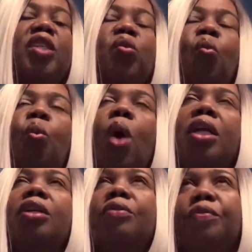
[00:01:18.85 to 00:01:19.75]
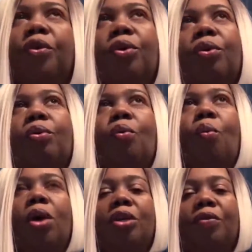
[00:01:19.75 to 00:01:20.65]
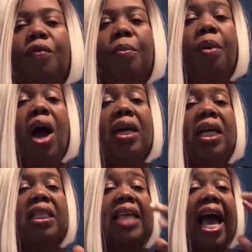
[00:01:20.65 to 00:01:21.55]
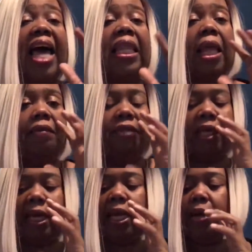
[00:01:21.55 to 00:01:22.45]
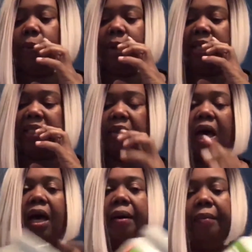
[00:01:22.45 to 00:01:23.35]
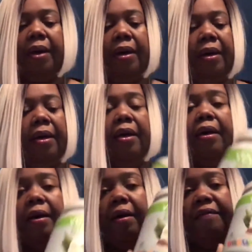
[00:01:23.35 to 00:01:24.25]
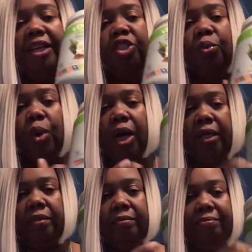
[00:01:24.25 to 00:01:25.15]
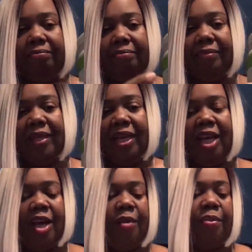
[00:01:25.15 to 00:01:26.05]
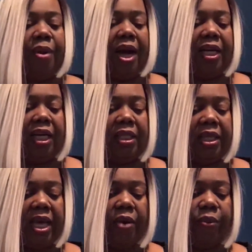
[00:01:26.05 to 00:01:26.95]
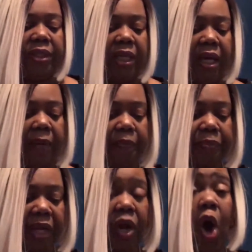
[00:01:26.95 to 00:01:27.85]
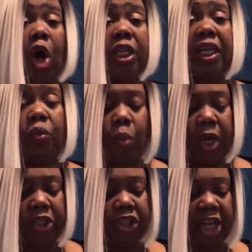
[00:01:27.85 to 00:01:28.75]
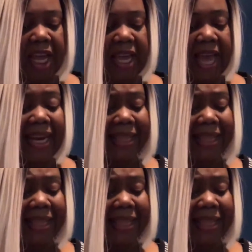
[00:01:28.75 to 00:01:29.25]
this wonderful, wonderful product. I loved it. It was a Vega One product. It was an all-in-one shake, and